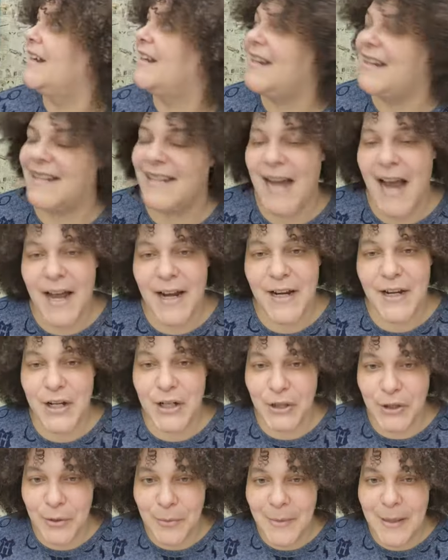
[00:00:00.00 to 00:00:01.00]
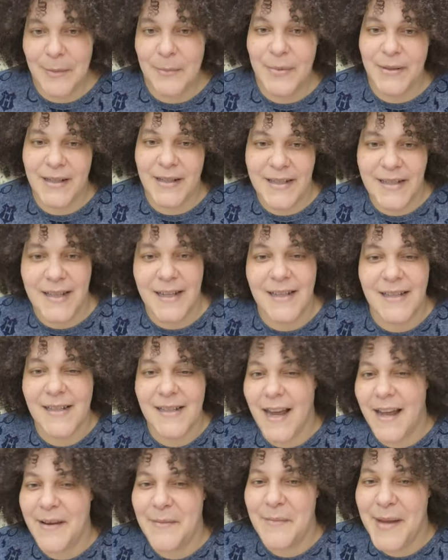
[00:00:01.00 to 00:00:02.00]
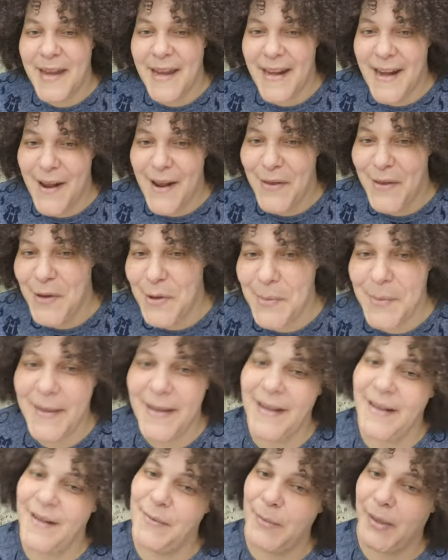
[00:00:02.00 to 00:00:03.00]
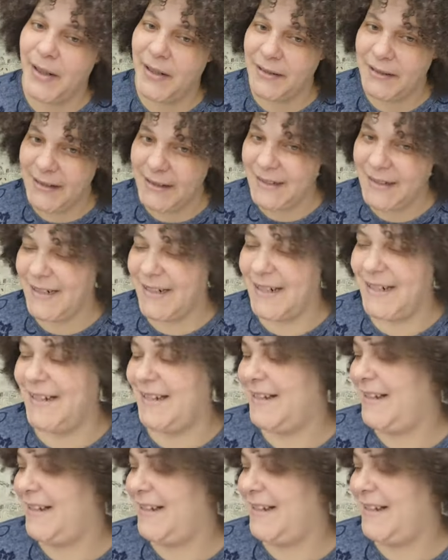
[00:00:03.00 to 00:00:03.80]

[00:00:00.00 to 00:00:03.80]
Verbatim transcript: it's kind of gloomy, but the sun's kind of peeking out a little bit in Maryland.